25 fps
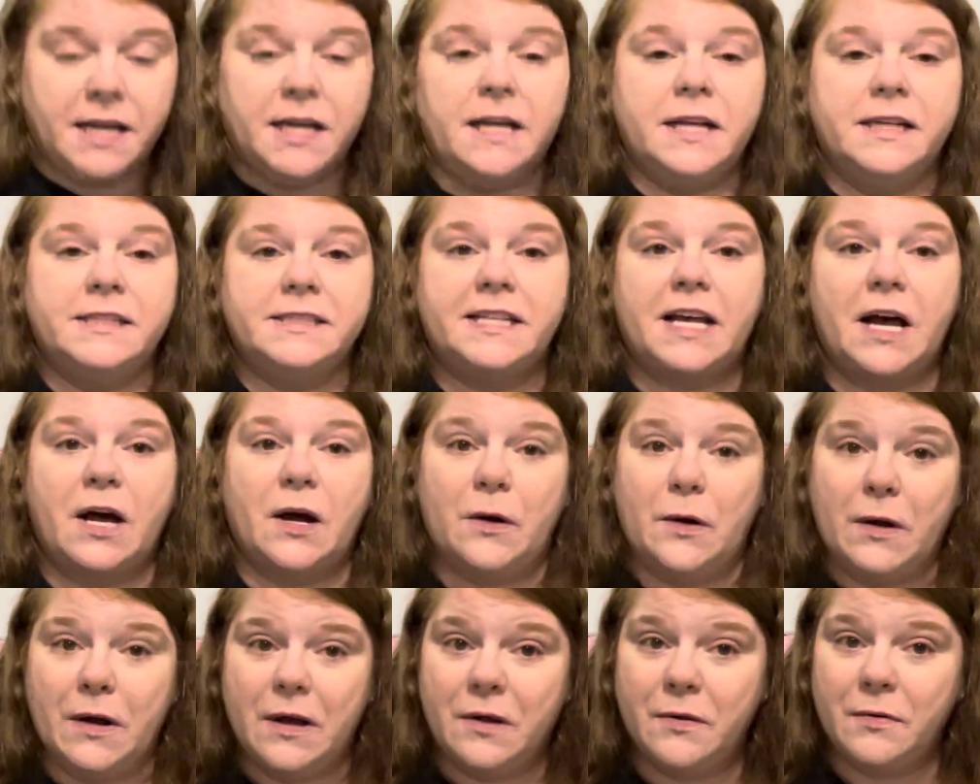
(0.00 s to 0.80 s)
So,
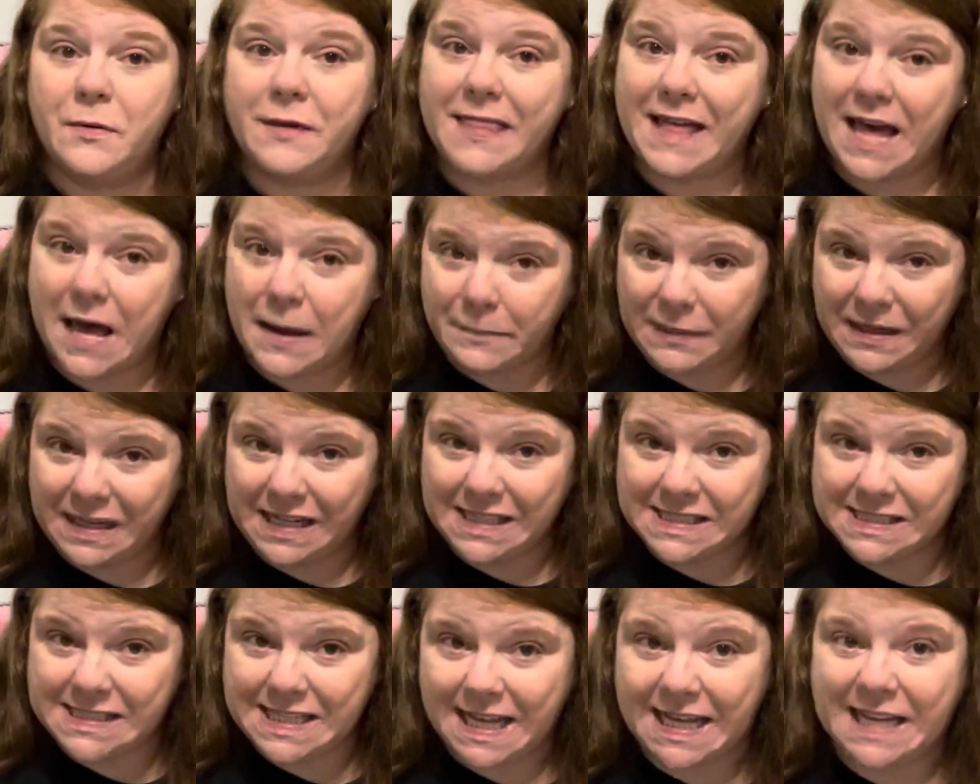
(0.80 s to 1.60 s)
with that
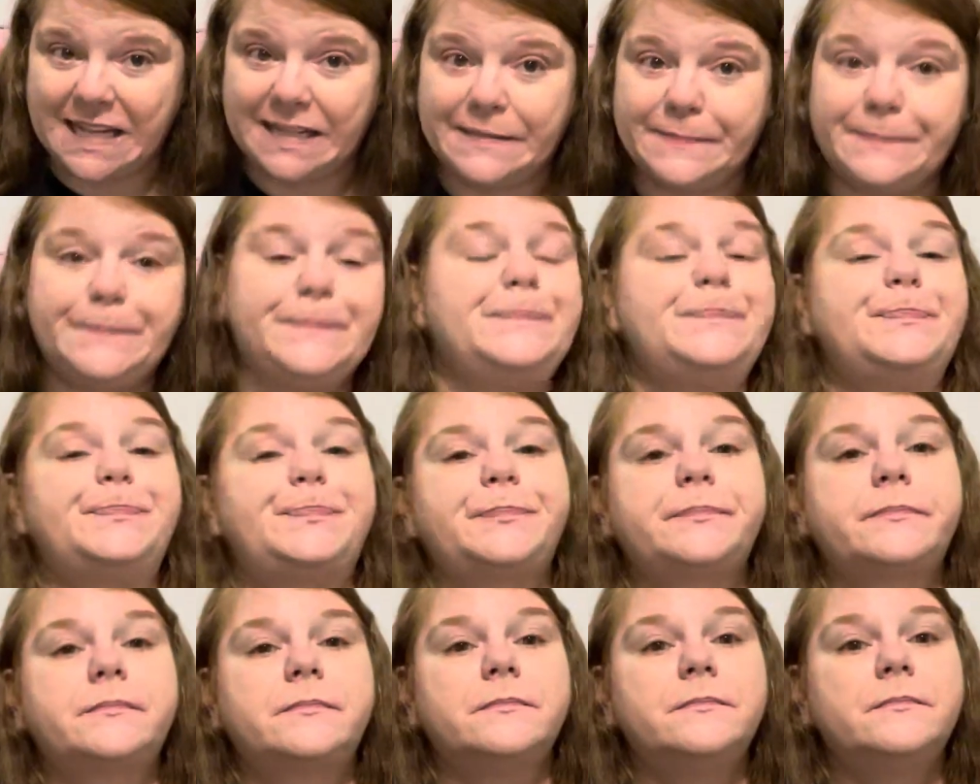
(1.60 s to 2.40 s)
being said,
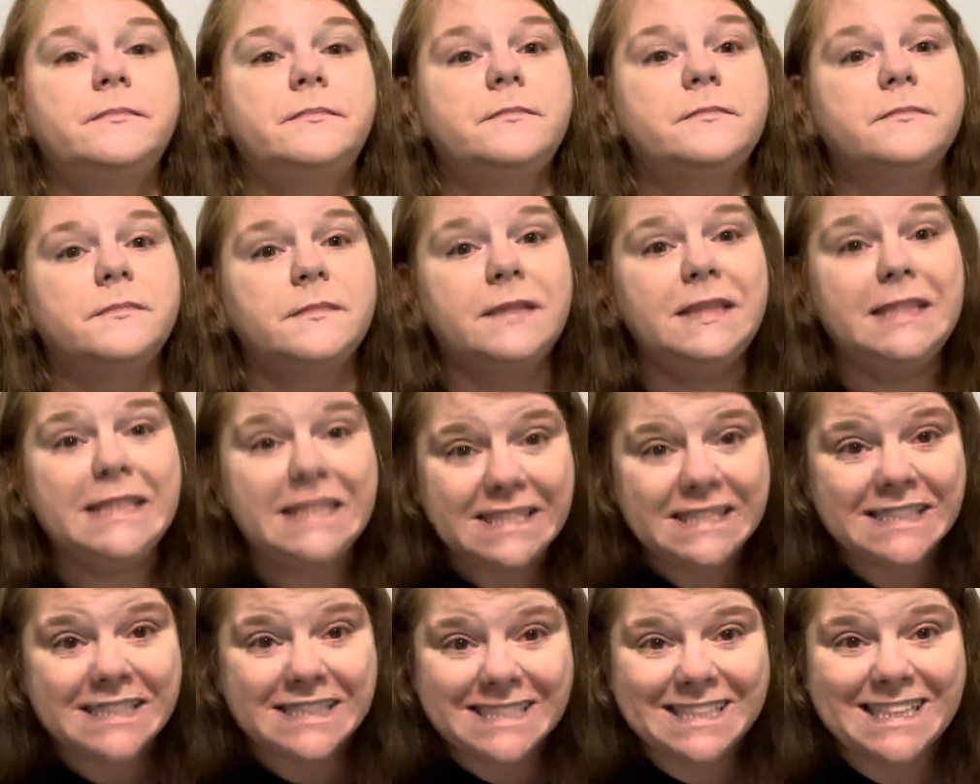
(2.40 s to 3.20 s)

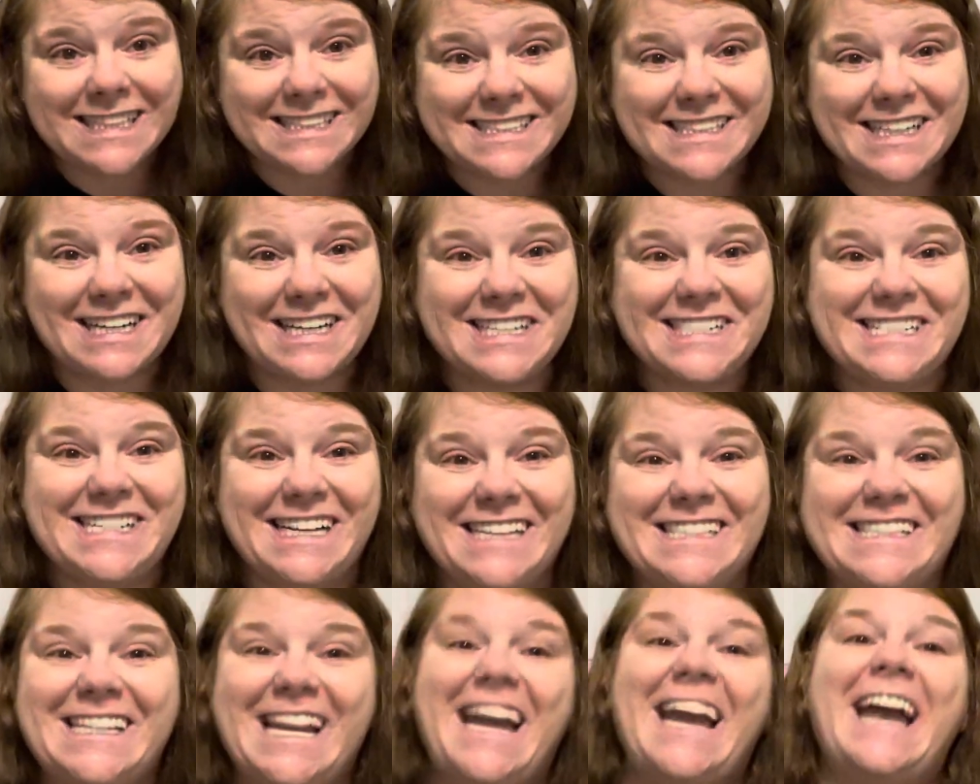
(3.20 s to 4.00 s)
this is stitched on a
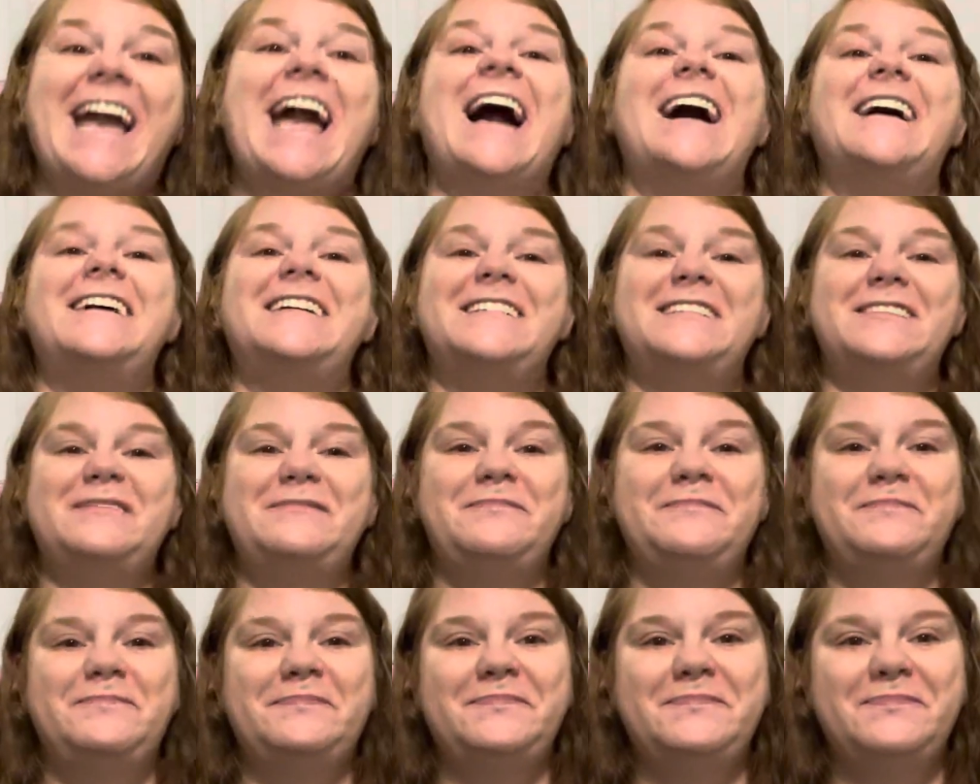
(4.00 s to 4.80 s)
16 count.
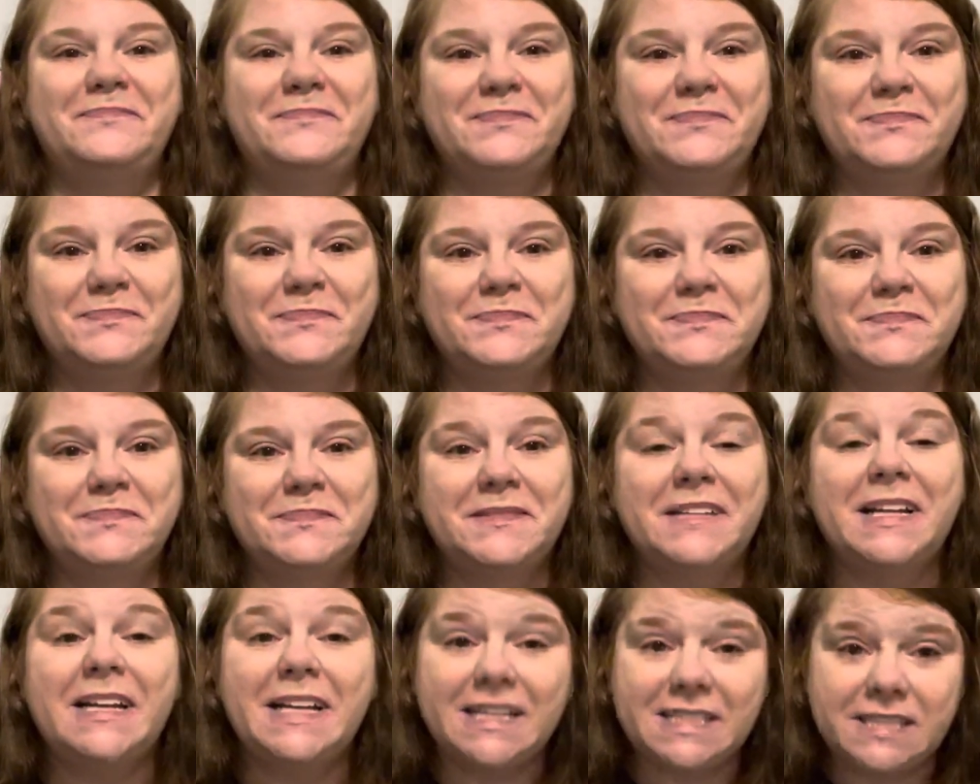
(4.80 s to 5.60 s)

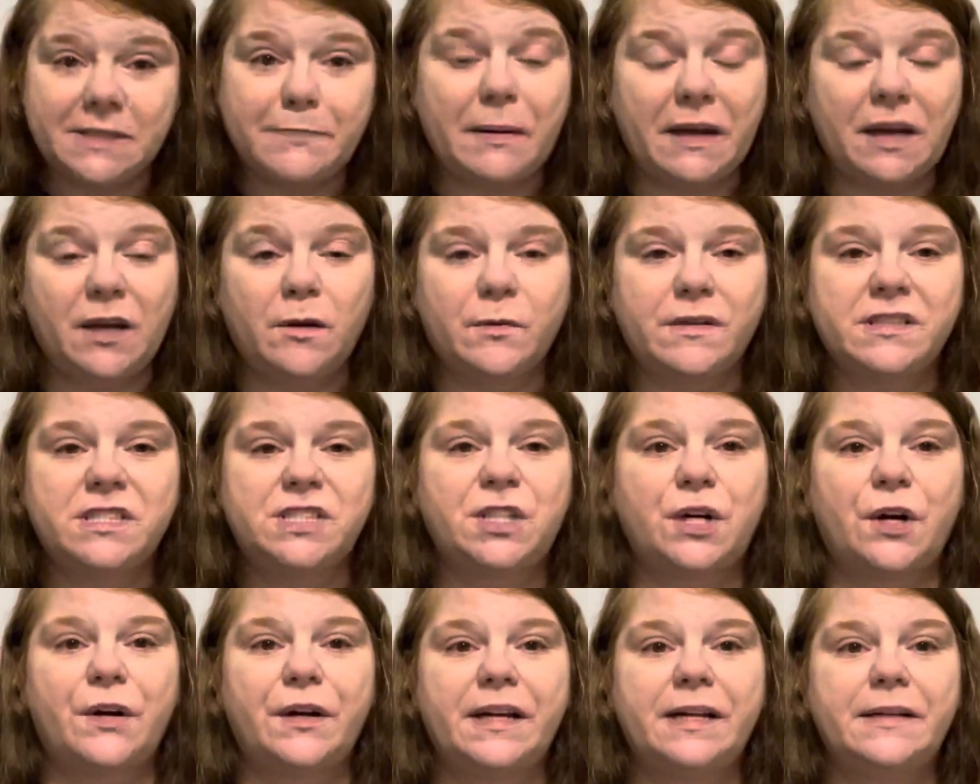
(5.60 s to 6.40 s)
It's being
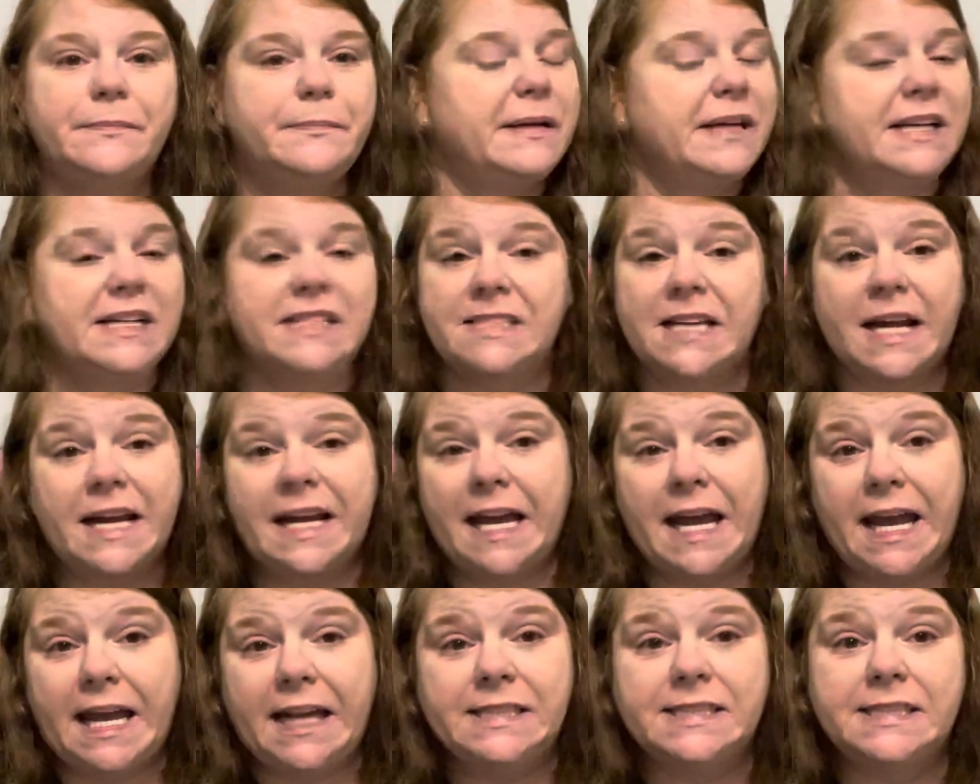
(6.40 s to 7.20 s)
restarted because I
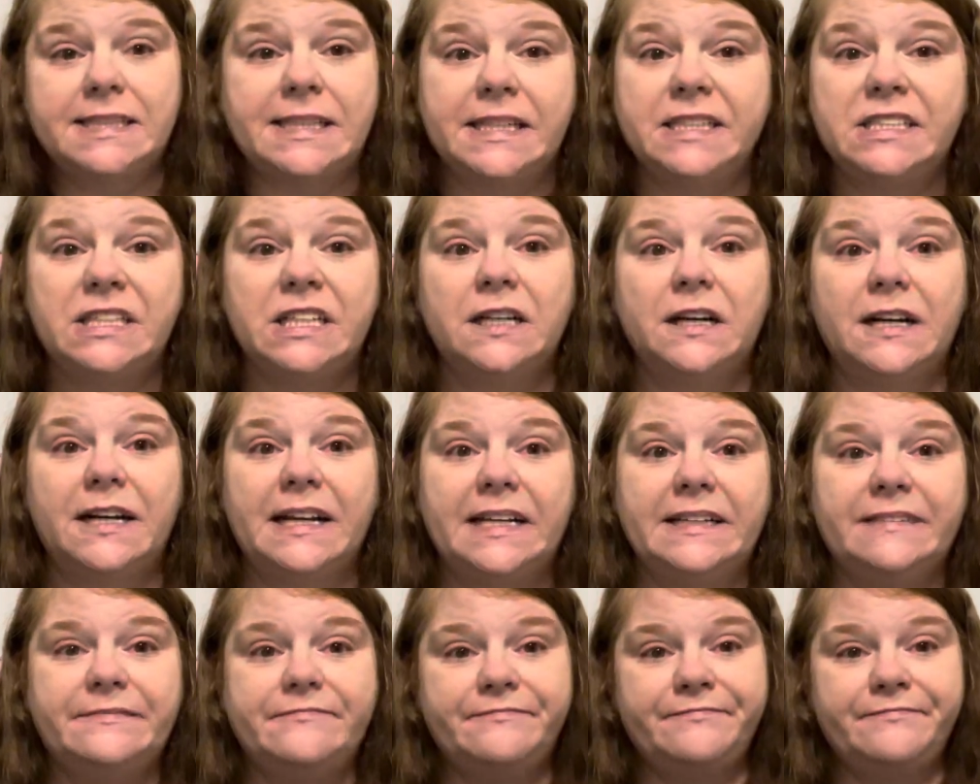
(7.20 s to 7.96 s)
hate stitching on it.